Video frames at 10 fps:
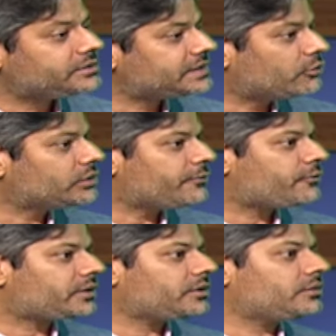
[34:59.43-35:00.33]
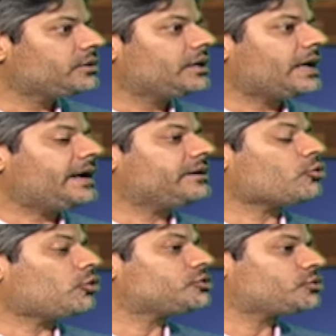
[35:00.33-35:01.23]
South Africa,
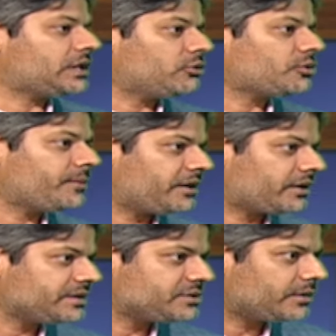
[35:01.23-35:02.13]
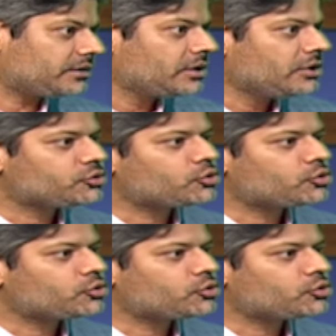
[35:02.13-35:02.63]
and also South America as well.